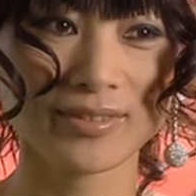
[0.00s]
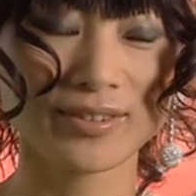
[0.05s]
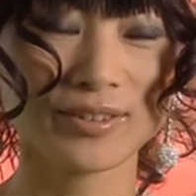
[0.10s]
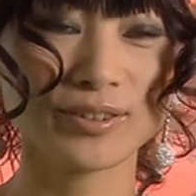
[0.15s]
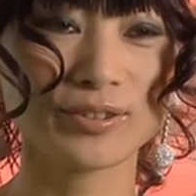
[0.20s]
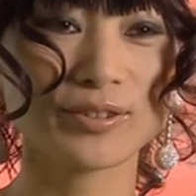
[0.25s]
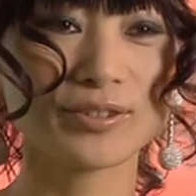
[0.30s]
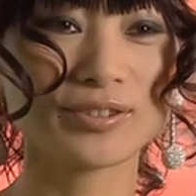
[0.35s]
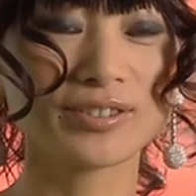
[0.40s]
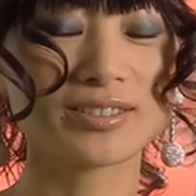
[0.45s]

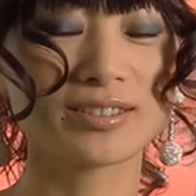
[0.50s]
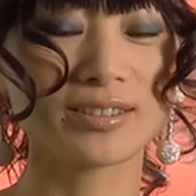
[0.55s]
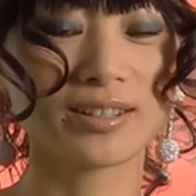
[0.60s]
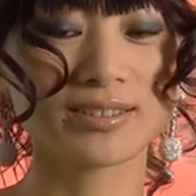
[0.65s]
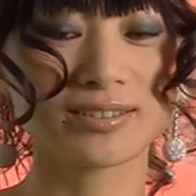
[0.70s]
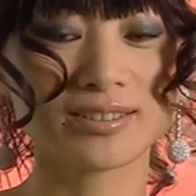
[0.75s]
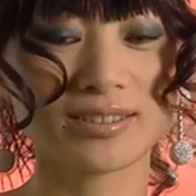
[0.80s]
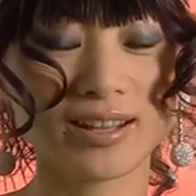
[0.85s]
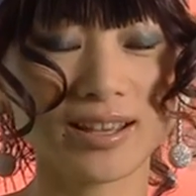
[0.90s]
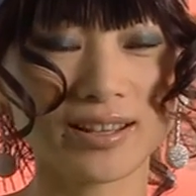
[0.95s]
You know,
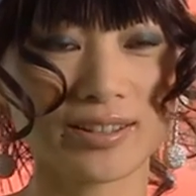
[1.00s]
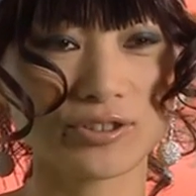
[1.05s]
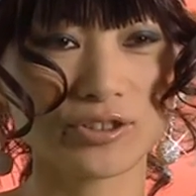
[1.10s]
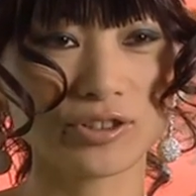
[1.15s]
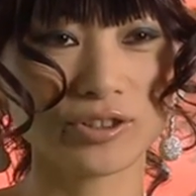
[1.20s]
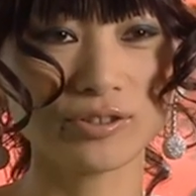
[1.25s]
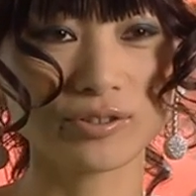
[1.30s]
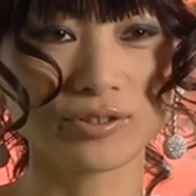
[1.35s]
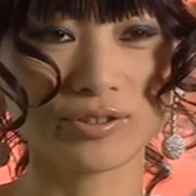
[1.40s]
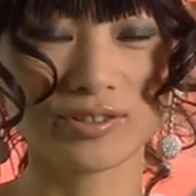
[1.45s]
it's like a
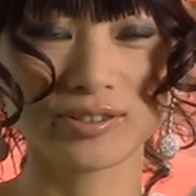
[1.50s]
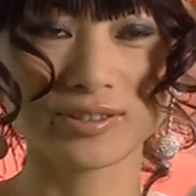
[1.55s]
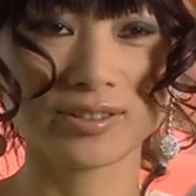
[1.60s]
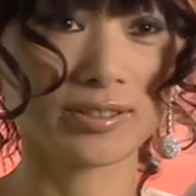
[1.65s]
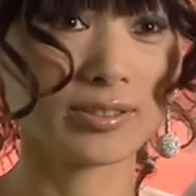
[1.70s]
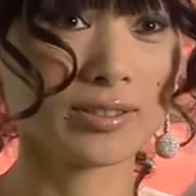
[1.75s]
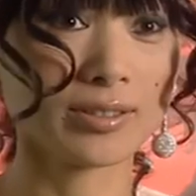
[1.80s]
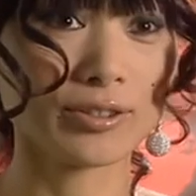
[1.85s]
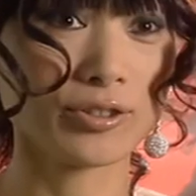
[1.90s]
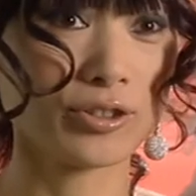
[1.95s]
joke. She
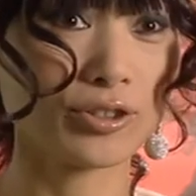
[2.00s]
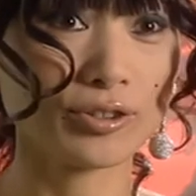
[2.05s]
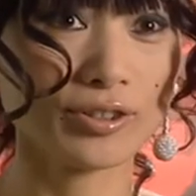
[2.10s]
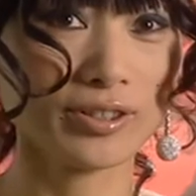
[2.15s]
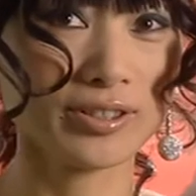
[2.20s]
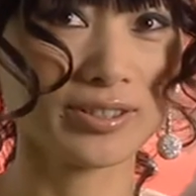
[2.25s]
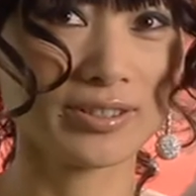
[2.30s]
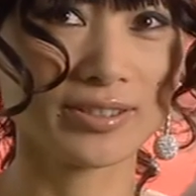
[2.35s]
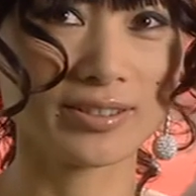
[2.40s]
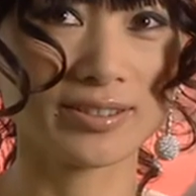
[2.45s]
just
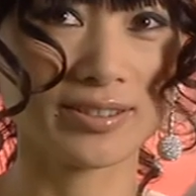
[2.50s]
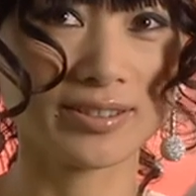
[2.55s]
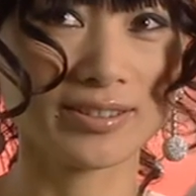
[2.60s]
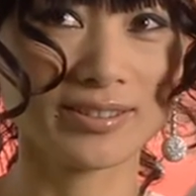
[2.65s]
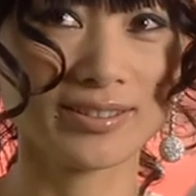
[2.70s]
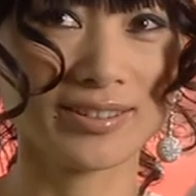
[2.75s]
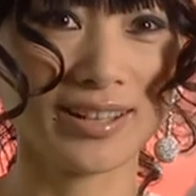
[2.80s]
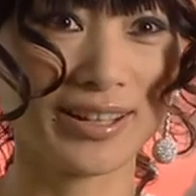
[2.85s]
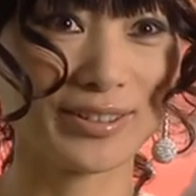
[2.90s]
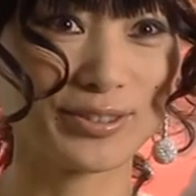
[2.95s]
enjoys.
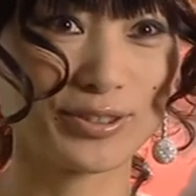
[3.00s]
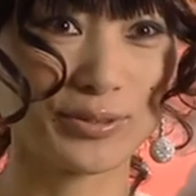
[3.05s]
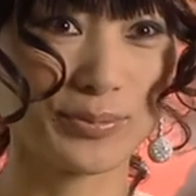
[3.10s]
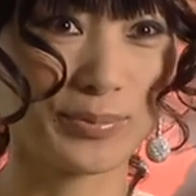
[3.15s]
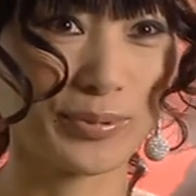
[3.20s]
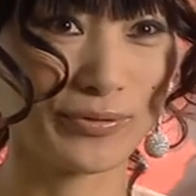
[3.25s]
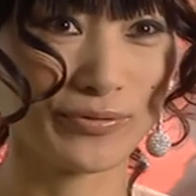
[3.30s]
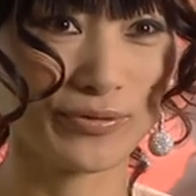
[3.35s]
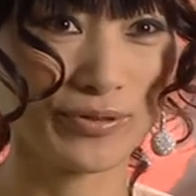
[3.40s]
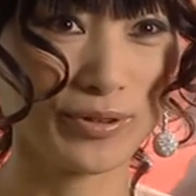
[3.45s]
She likes to
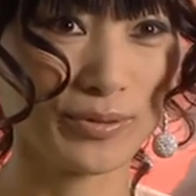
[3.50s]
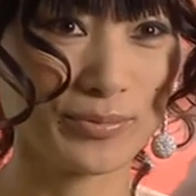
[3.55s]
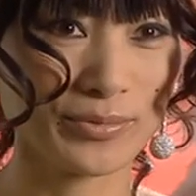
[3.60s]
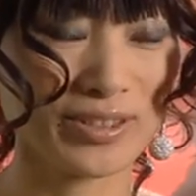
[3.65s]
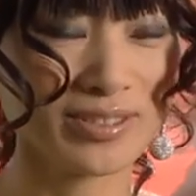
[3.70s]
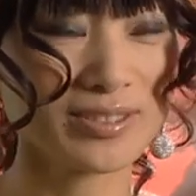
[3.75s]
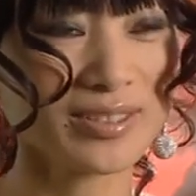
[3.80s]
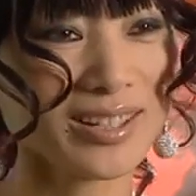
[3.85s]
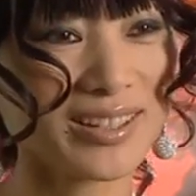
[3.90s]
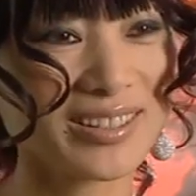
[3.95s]
perform.
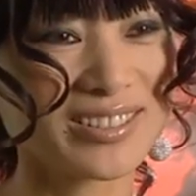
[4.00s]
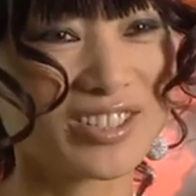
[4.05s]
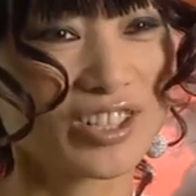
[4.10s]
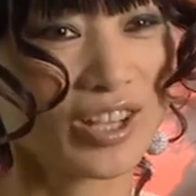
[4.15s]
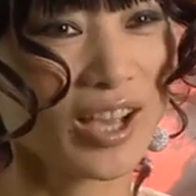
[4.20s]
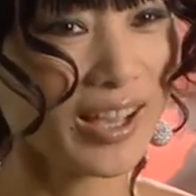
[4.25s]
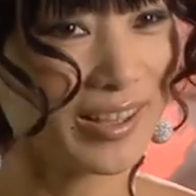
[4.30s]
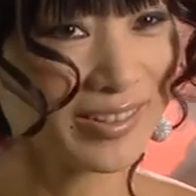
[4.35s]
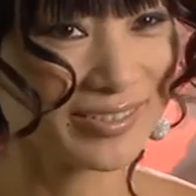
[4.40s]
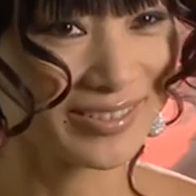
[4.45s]
She's like a
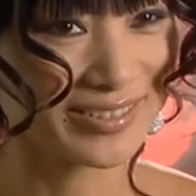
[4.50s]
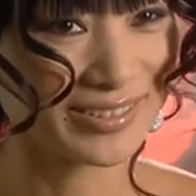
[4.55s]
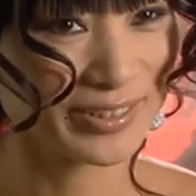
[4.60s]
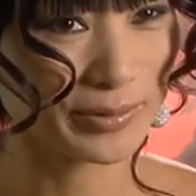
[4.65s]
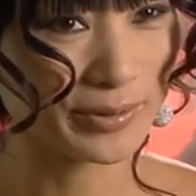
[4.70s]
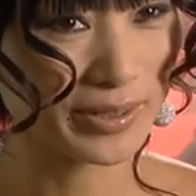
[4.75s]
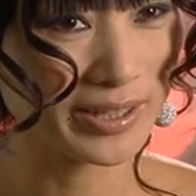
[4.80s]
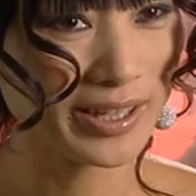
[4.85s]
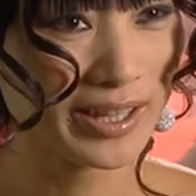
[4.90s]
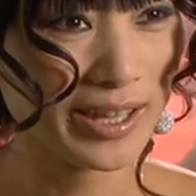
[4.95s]
child in
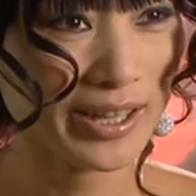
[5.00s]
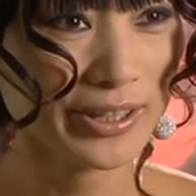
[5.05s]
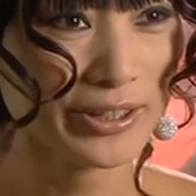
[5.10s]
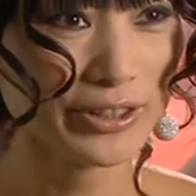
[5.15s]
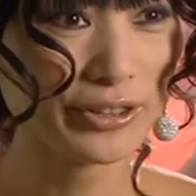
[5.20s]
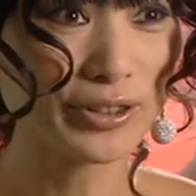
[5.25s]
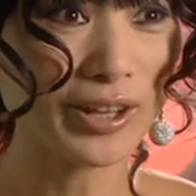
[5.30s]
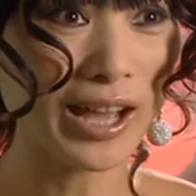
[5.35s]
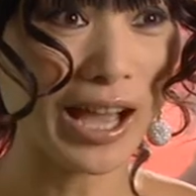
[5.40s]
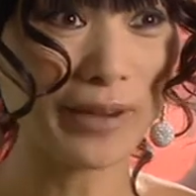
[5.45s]
a way.
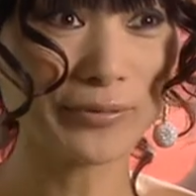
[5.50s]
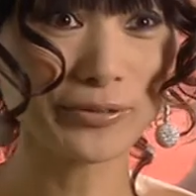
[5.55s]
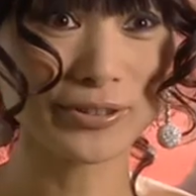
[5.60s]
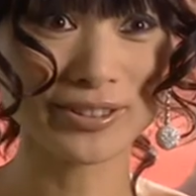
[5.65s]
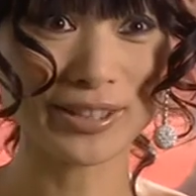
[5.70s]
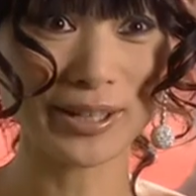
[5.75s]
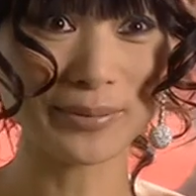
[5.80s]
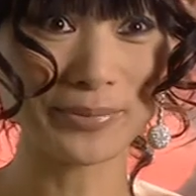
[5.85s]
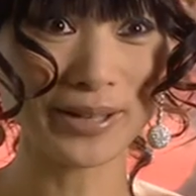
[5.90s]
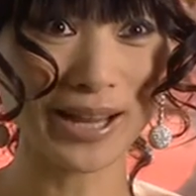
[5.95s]
You know,
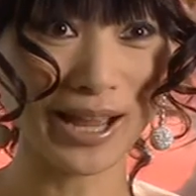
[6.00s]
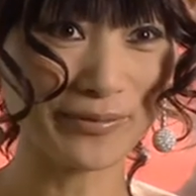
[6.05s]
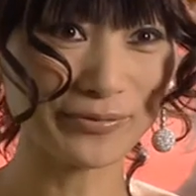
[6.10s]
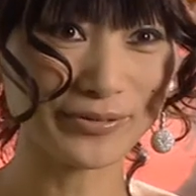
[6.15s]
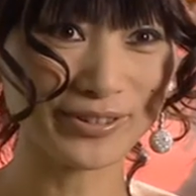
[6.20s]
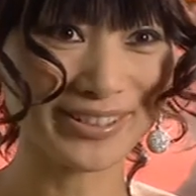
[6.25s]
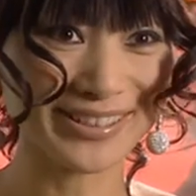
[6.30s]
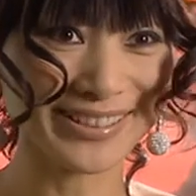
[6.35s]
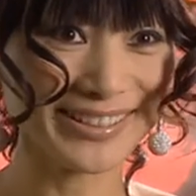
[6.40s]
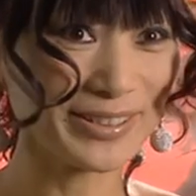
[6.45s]

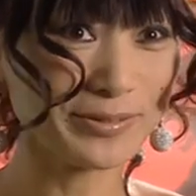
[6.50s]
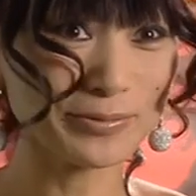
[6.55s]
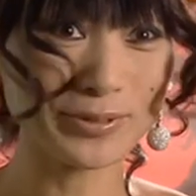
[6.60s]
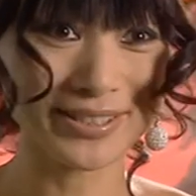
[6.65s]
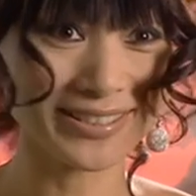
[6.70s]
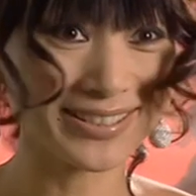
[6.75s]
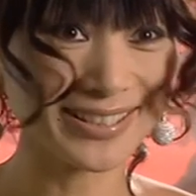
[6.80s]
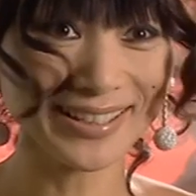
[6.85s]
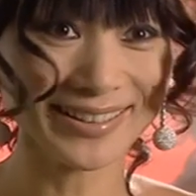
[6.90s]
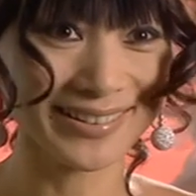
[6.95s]
after eating, we
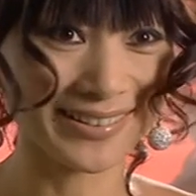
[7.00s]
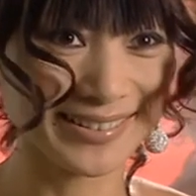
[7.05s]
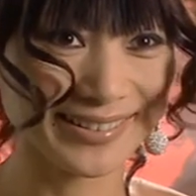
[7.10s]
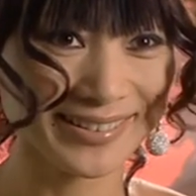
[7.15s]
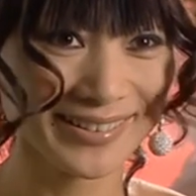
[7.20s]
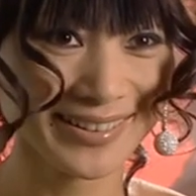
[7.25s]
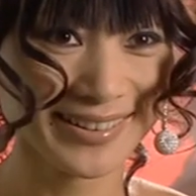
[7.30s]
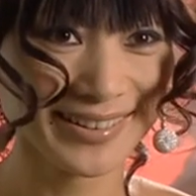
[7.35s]
sing.